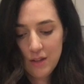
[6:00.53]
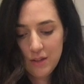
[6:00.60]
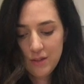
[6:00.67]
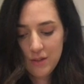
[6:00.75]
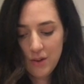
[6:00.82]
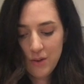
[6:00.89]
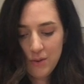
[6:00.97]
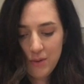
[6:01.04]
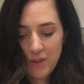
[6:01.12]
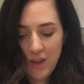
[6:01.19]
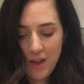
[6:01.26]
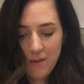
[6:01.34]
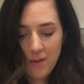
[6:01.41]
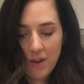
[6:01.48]
So
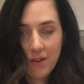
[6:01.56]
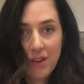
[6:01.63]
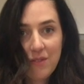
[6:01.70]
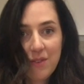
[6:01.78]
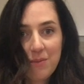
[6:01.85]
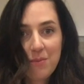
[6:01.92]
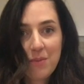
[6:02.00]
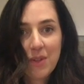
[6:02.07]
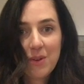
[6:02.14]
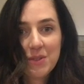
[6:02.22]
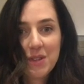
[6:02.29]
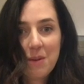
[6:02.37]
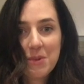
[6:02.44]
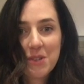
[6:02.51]
yeah, I'll give you a
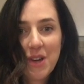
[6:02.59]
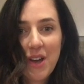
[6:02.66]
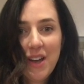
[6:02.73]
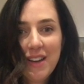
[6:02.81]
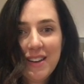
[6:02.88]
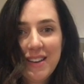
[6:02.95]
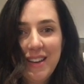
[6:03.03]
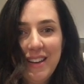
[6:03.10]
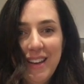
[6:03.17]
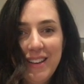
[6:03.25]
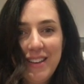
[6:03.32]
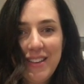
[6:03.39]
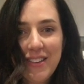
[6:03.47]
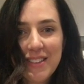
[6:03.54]
close-up shot
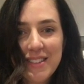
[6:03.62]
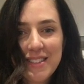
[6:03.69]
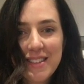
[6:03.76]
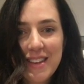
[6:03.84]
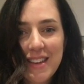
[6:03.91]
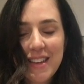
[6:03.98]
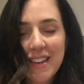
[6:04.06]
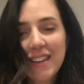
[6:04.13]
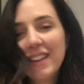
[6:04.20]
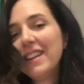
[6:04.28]
and you can see